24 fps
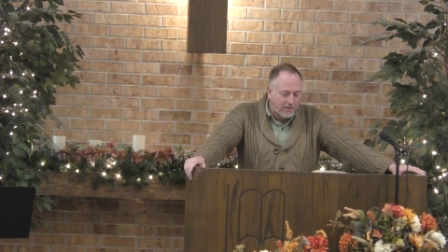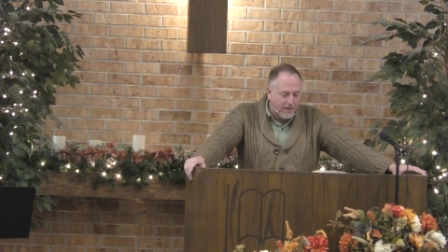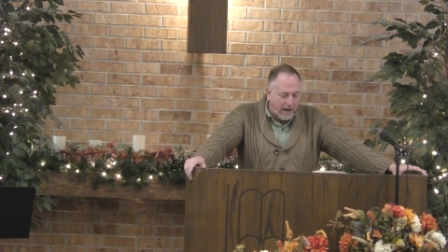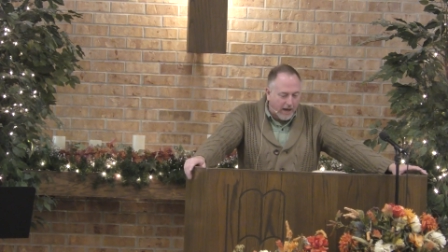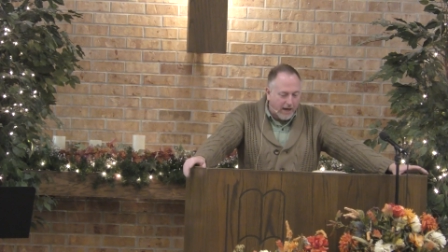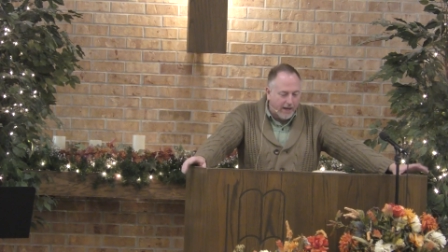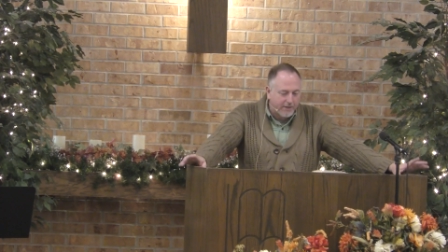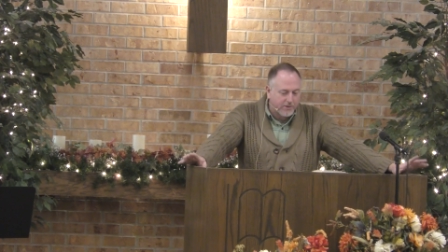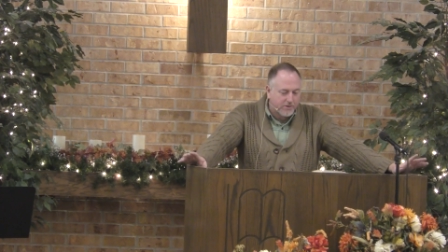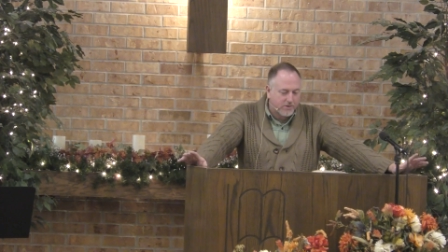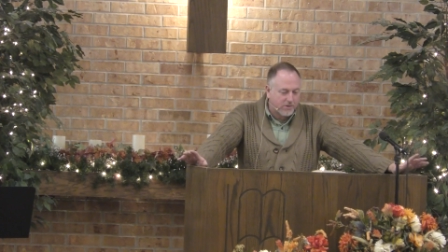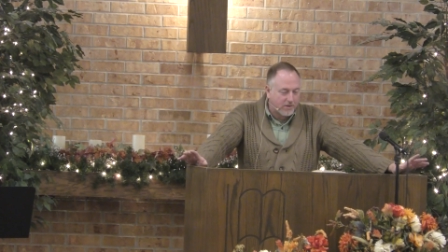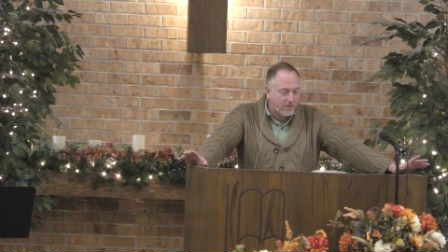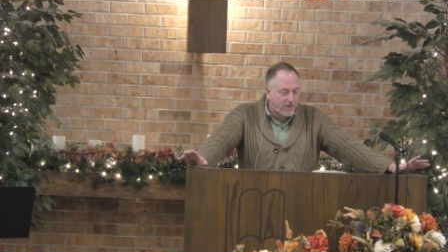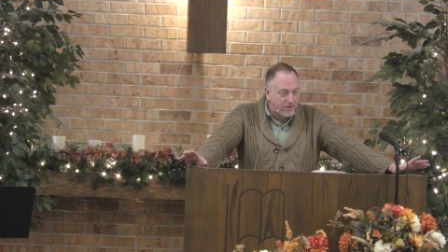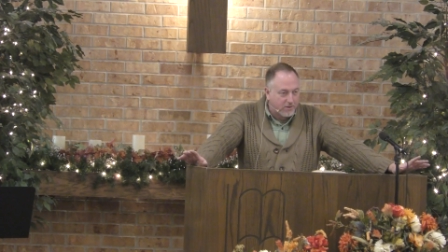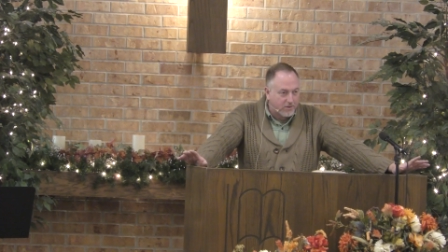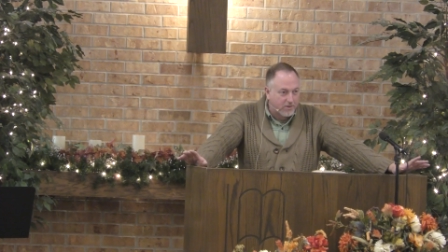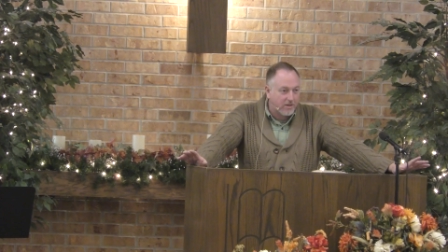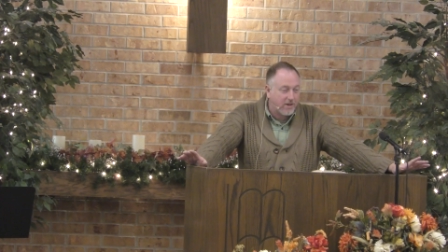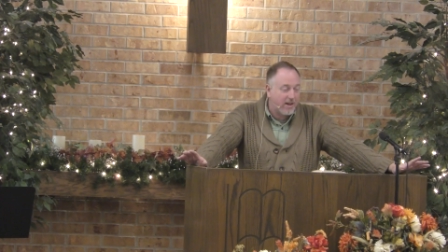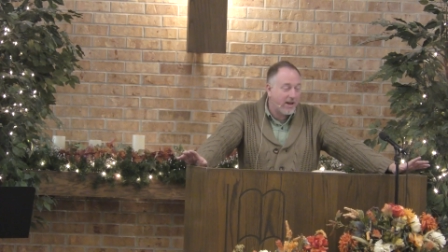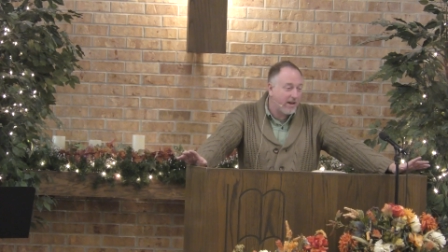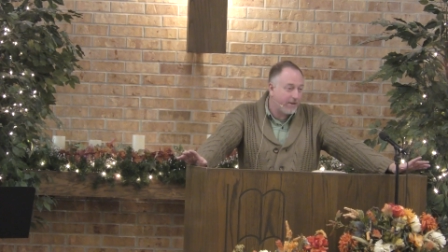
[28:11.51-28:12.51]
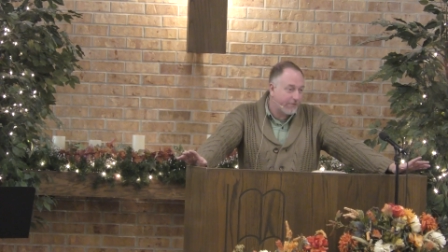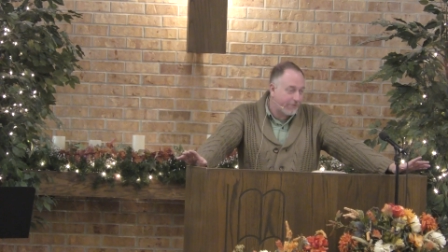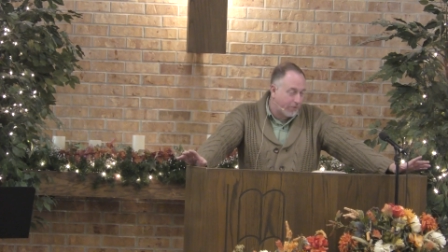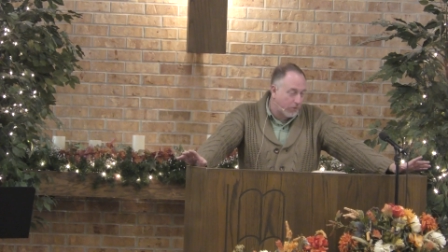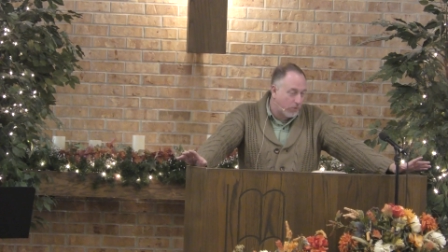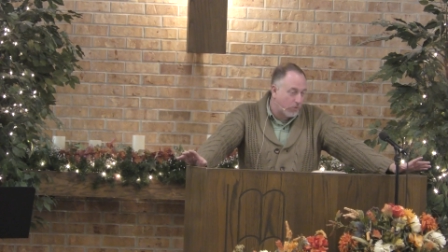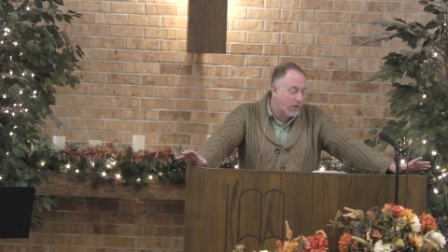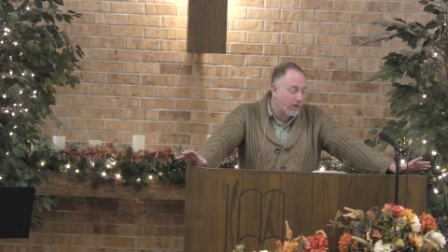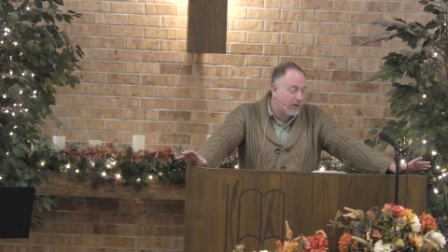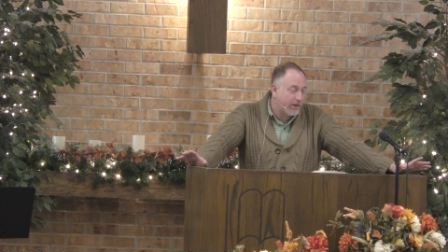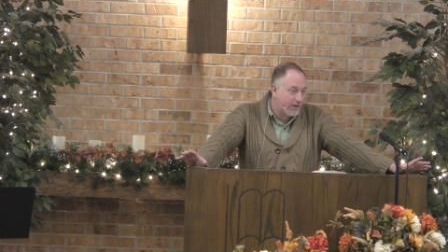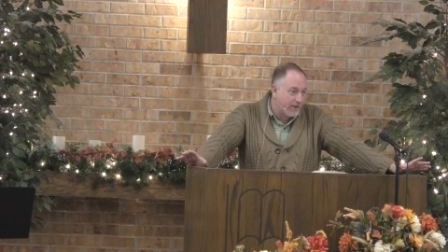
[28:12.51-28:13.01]
God sees it
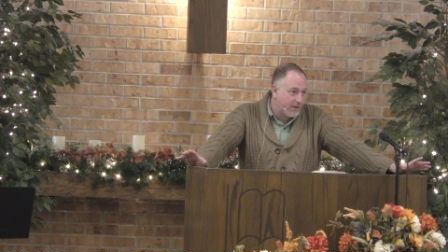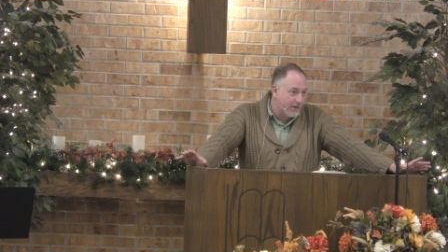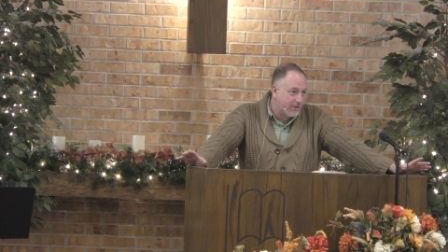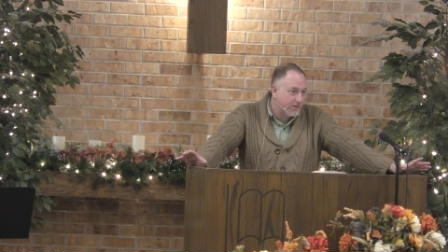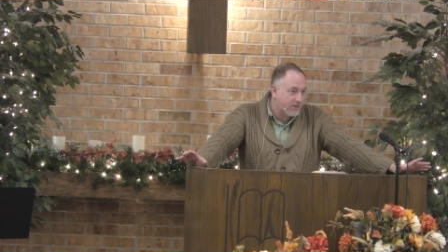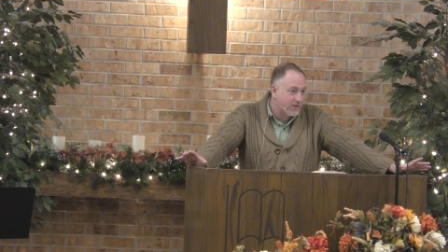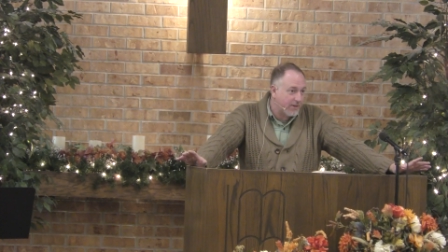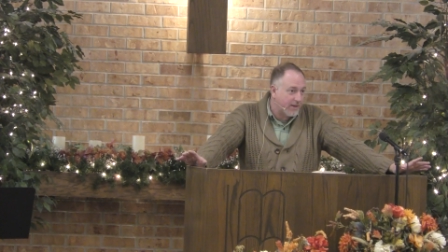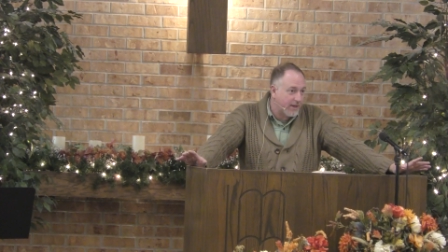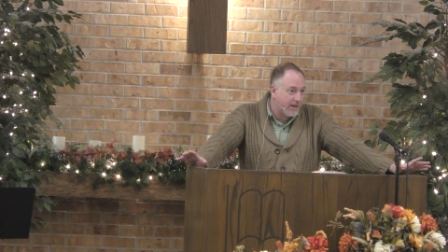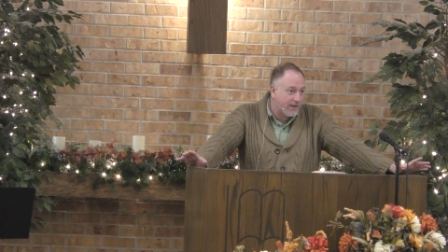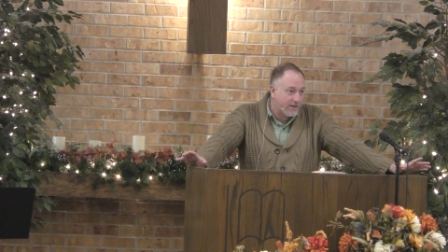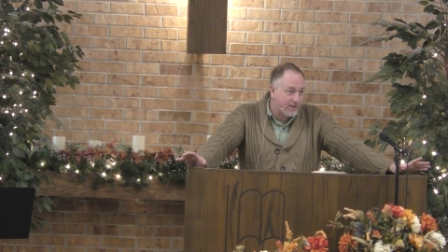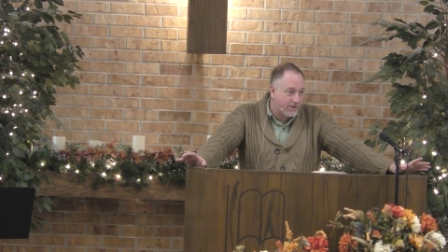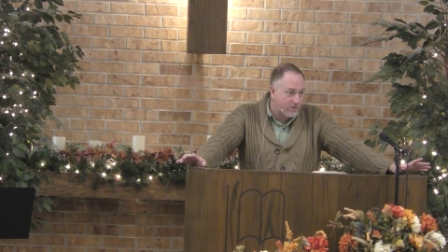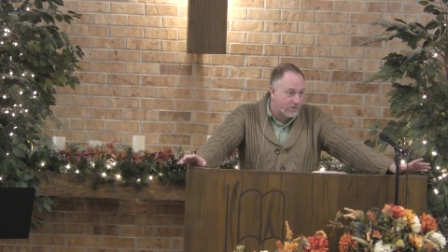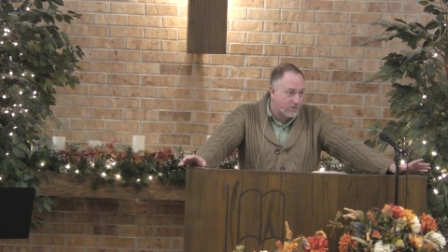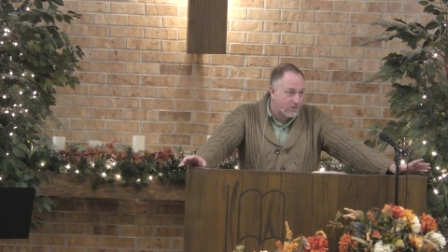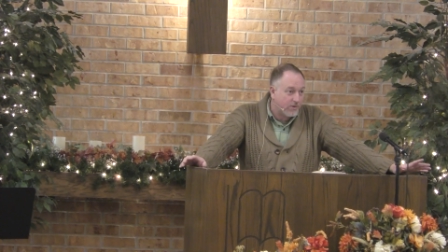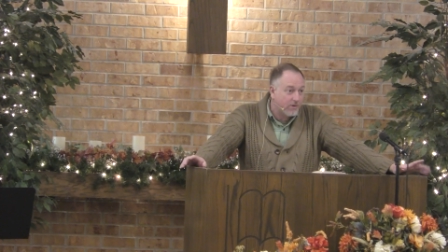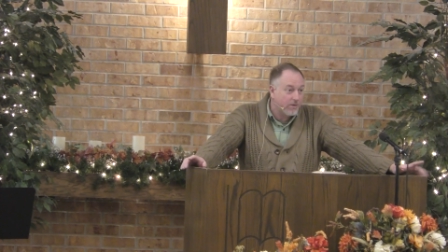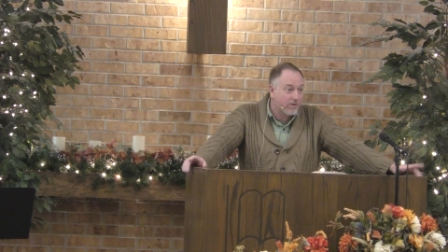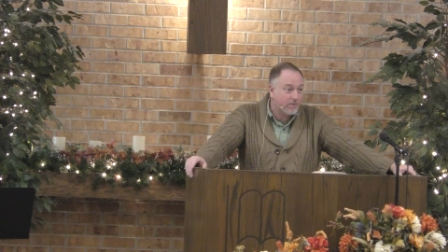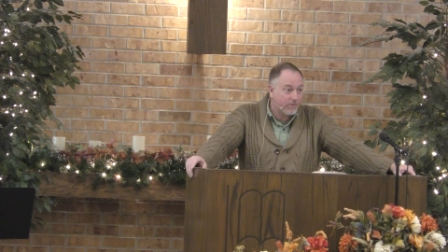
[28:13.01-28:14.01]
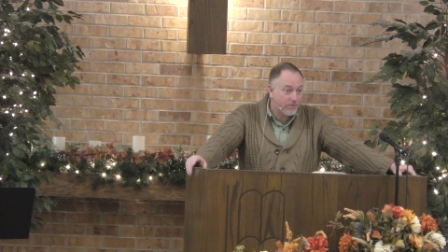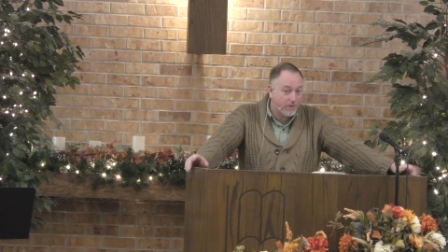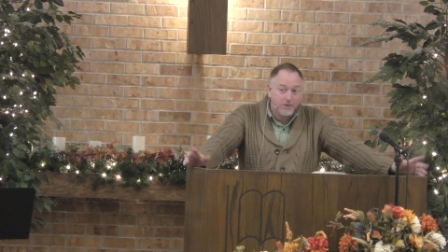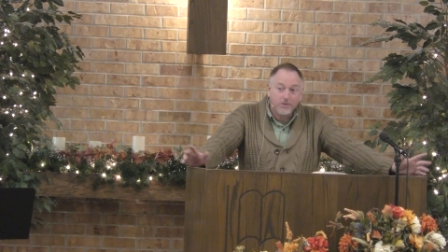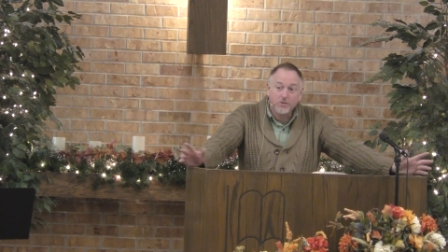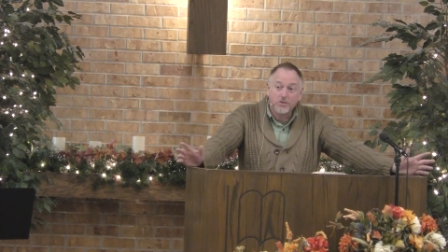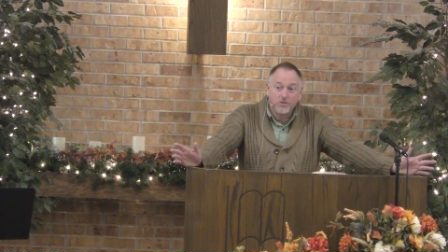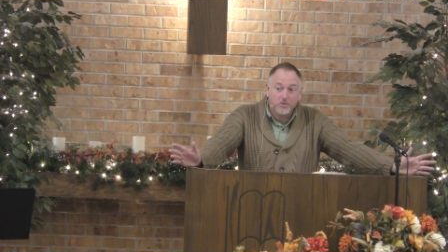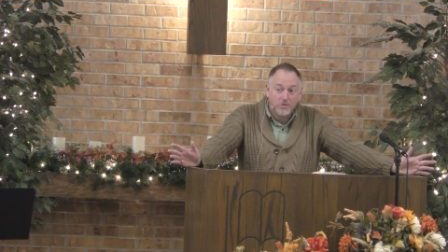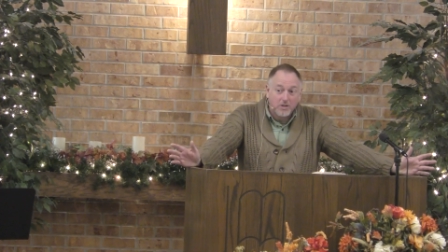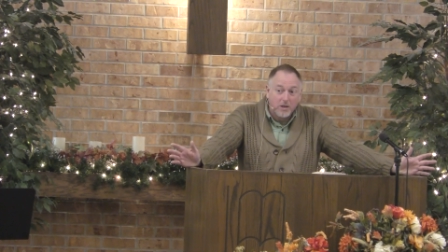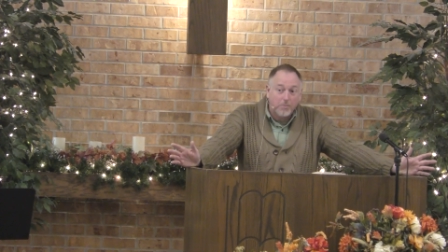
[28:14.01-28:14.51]
for what it is, and that is
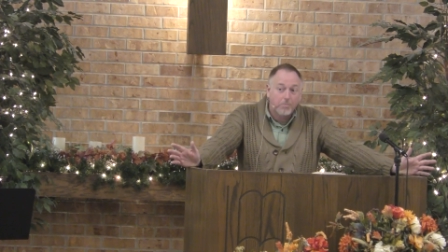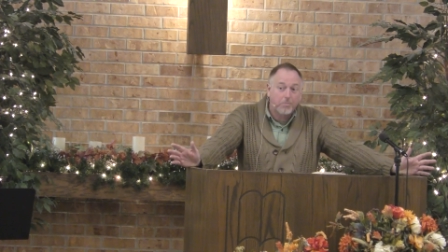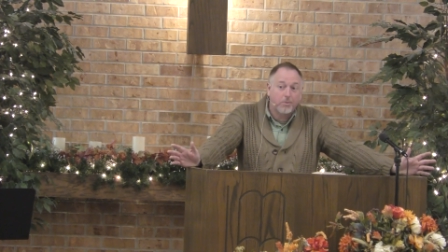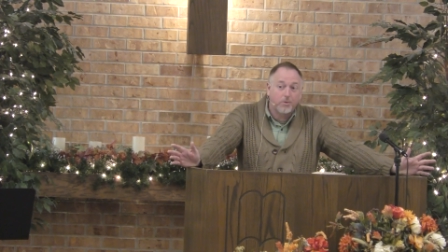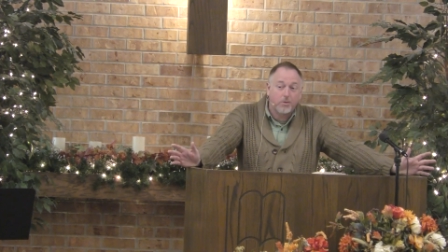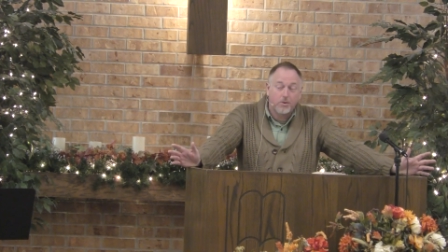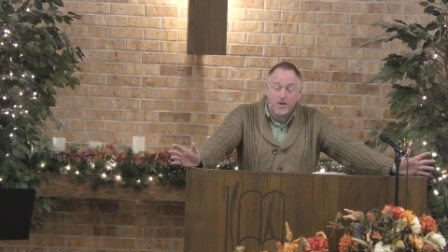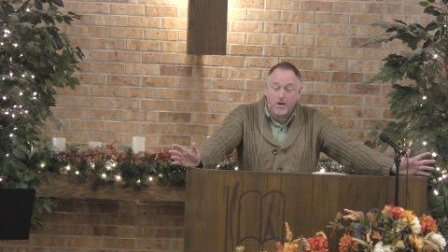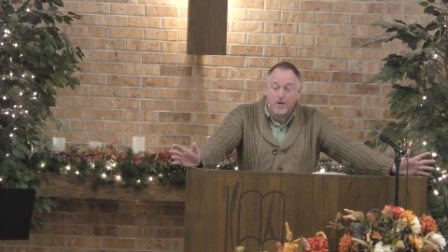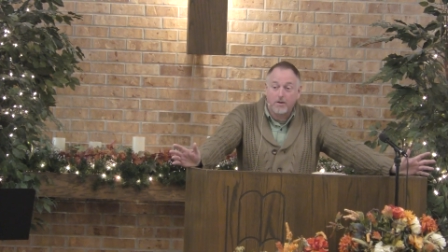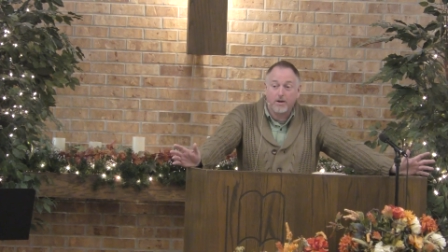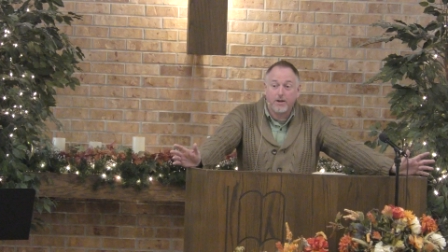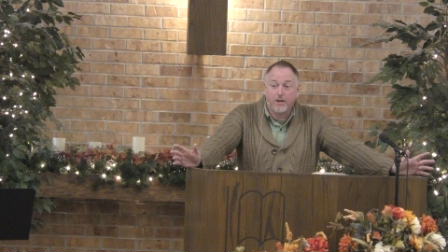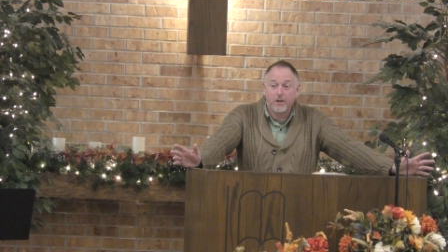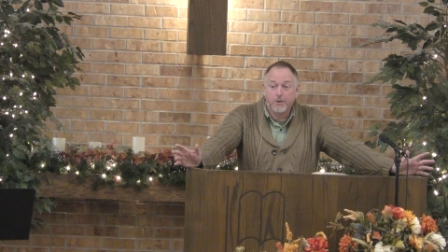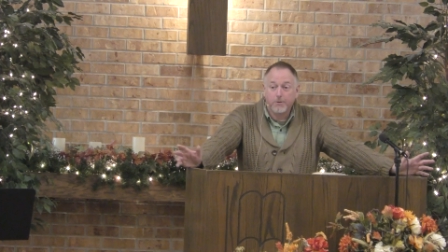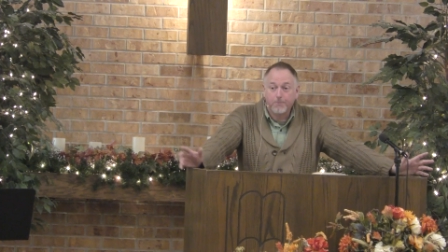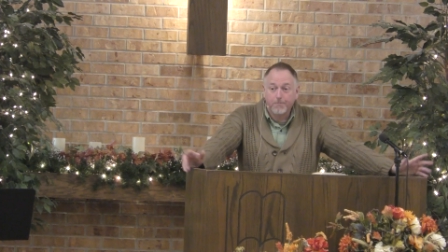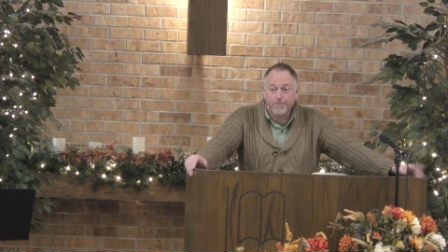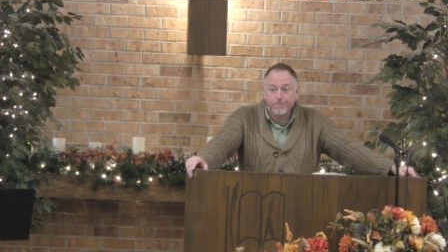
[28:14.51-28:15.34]
this is temporary.